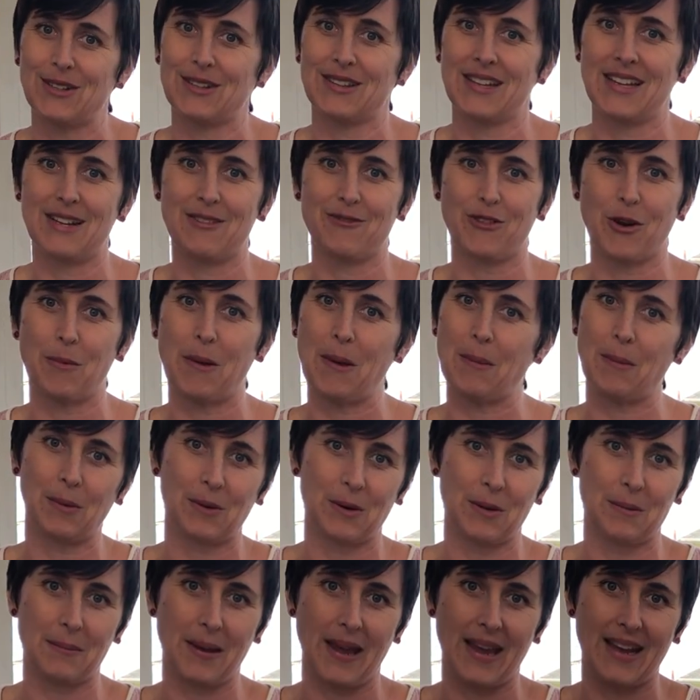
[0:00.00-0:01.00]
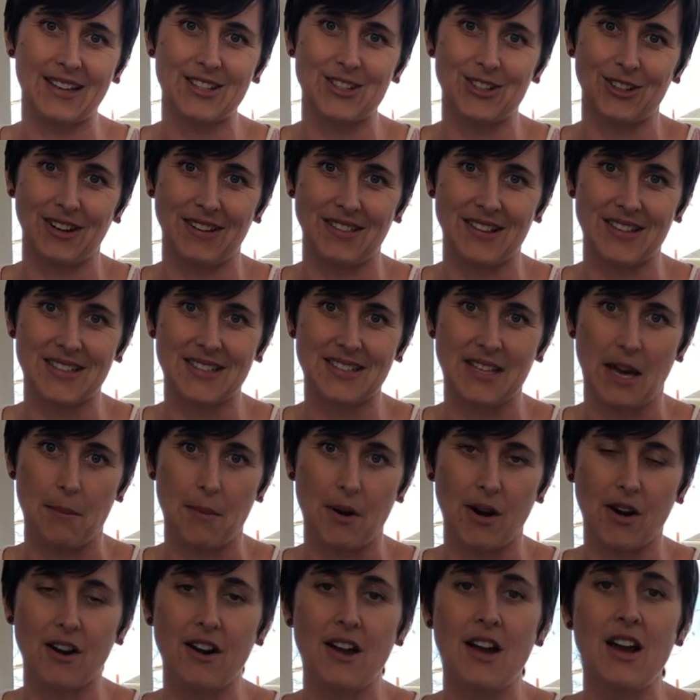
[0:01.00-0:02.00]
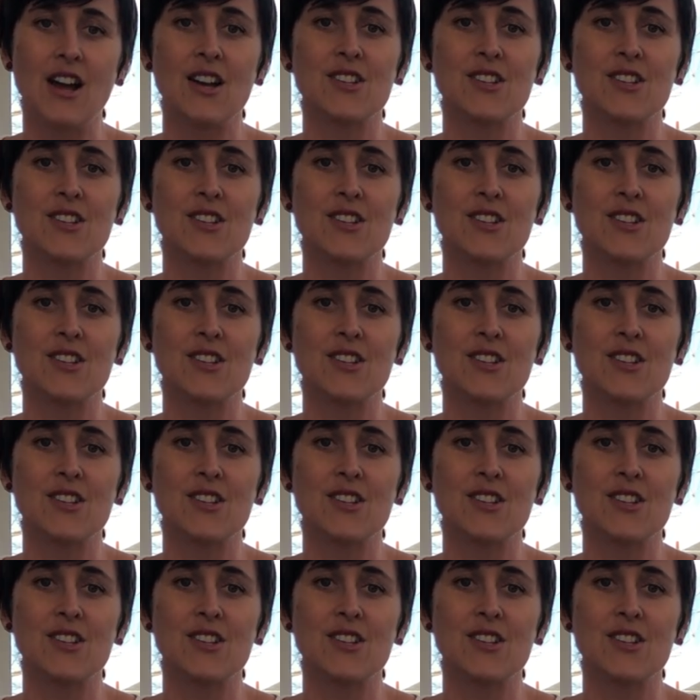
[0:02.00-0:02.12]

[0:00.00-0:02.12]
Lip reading: thing for people to make during the summer?